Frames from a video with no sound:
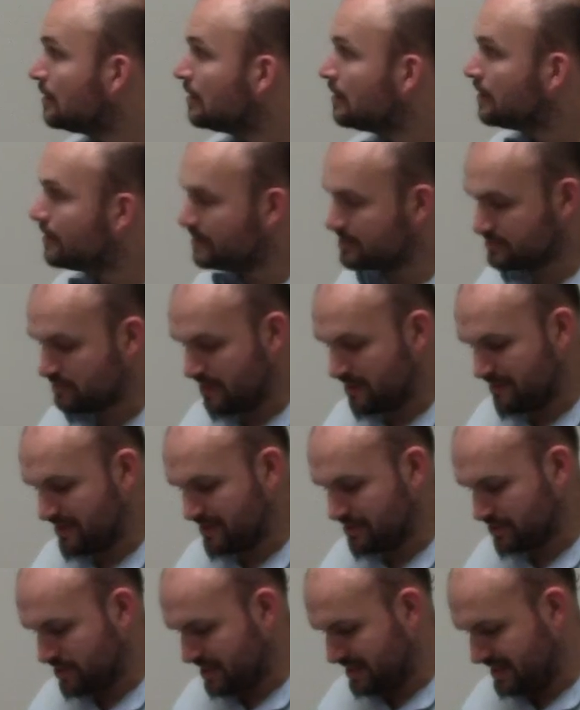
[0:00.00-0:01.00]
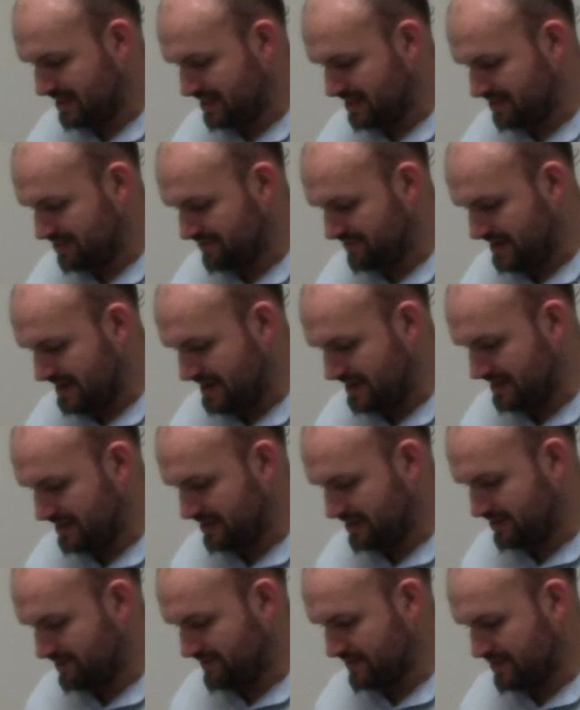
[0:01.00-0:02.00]
I just want to make sure I can't divide
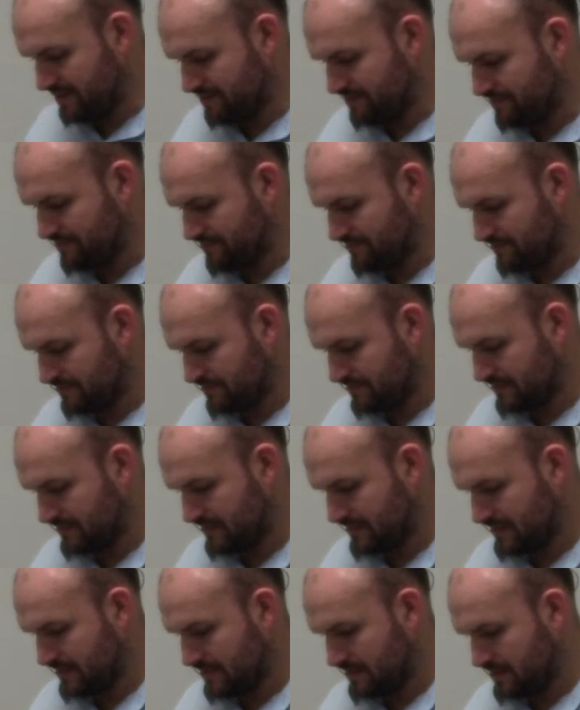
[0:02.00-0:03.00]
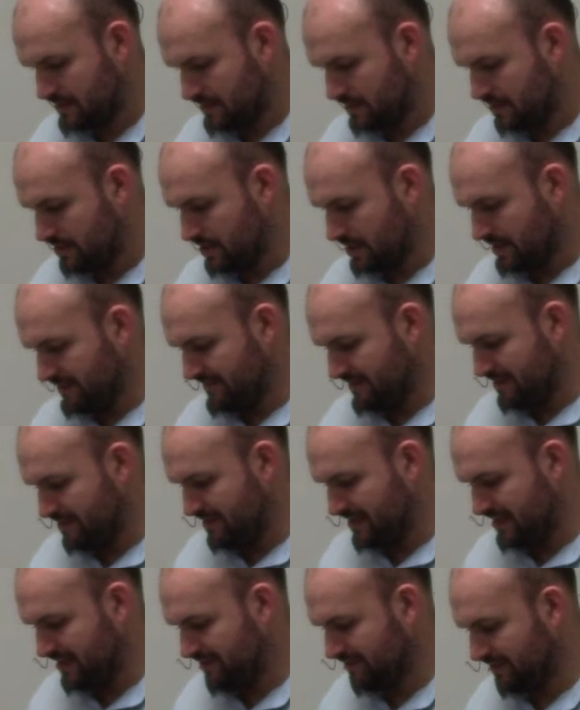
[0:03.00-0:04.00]
any of them. None of them
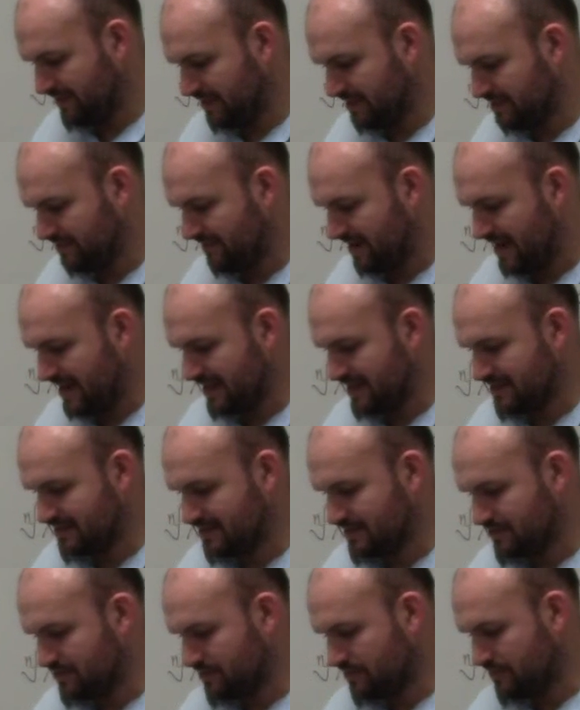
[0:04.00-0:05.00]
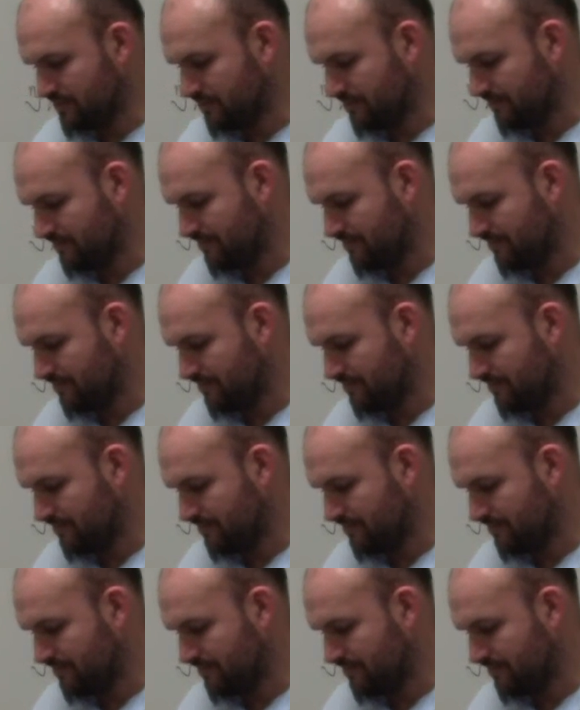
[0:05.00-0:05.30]
evenly divide into